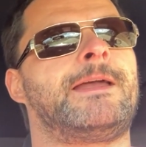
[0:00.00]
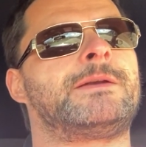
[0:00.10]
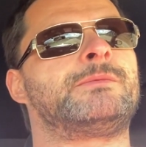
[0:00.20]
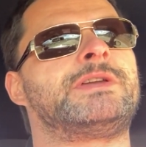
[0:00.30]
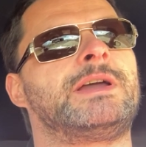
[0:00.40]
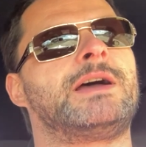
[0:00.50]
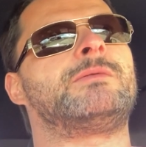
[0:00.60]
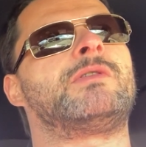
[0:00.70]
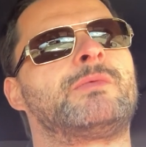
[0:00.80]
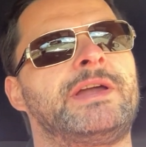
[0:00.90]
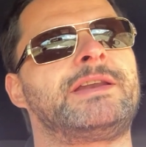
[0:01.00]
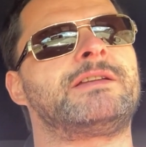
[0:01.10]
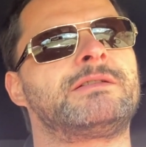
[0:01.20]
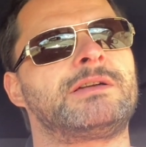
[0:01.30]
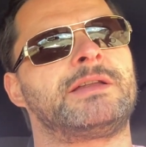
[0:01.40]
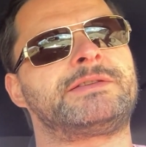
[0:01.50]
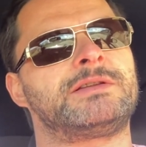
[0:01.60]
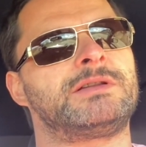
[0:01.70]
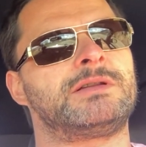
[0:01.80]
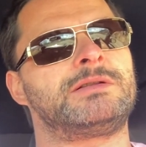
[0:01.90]
and we uh, were waiting
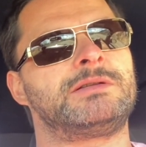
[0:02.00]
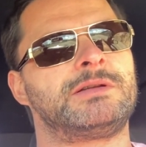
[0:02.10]
until